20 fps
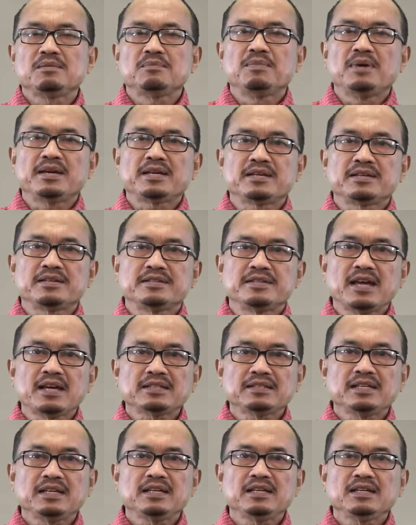by
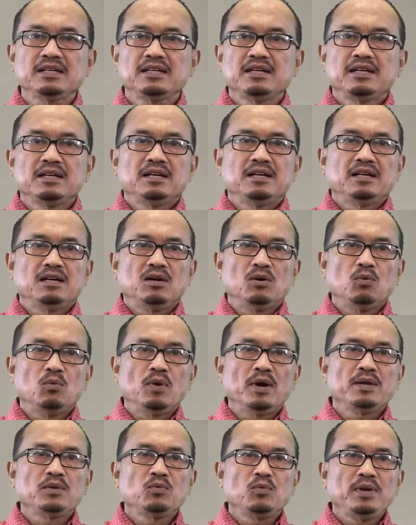conducting a
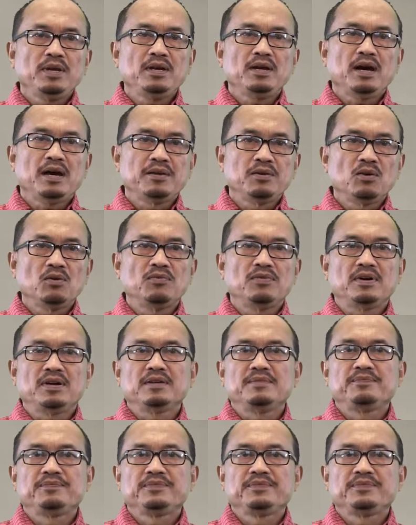one-way ANOVA.